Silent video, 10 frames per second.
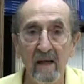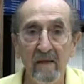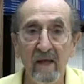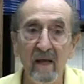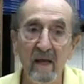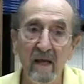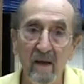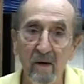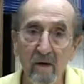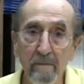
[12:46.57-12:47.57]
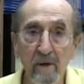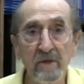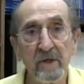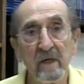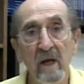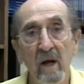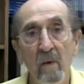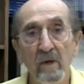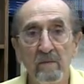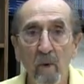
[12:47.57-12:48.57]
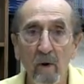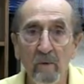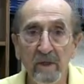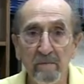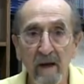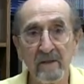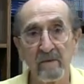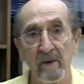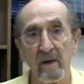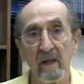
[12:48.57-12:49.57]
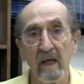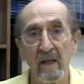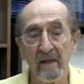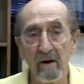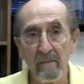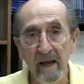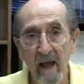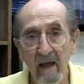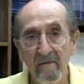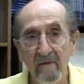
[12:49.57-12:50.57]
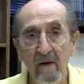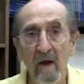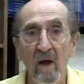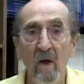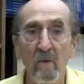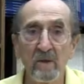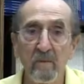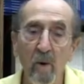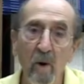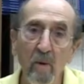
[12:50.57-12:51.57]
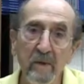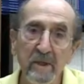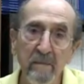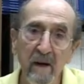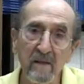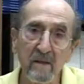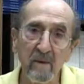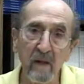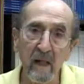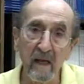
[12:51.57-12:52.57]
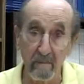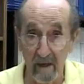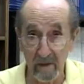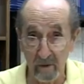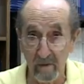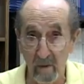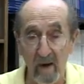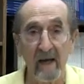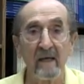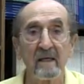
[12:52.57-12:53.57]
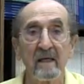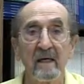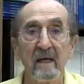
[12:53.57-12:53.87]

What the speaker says: the good person was more responsible. Their behavior was more responsible in measurable ways